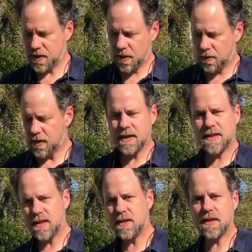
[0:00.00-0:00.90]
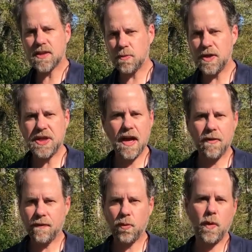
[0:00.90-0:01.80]
So it's easy to switch
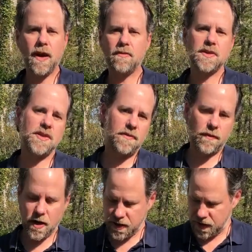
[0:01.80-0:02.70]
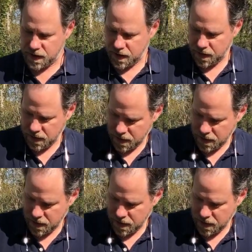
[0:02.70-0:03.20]
out for whatever's the freshest.